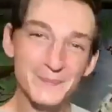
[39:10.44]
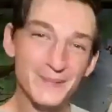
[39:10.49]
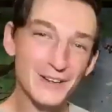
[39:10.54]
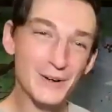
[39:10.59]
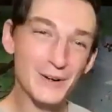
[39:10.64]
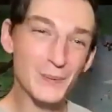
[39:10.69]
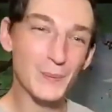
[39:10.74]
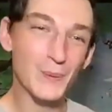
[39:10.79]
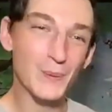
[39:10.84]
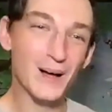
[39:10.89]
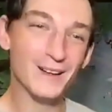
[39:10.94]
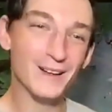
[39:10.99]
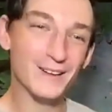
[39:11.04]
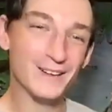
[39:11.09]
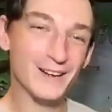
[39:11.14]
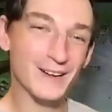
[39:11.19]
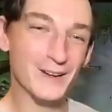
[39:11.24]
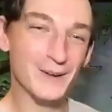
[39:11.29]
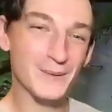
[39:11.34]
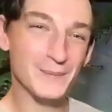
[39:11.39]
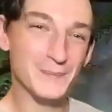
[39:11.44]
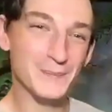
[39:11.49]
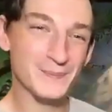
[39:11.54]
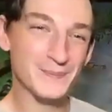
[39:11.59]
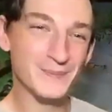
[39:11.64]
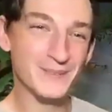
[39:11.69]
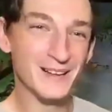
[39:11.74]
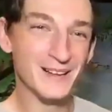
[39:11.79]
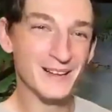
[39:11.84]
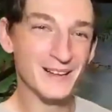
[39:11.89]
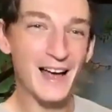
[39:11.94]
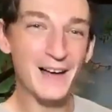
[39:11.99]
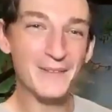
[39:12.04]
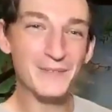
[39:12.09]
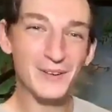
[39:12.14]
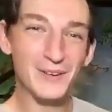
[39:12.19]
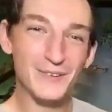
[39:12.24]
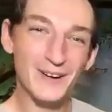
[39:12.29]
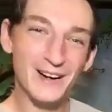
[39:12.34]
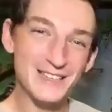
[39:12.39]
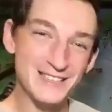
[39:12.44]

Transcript: You're welcome. Have a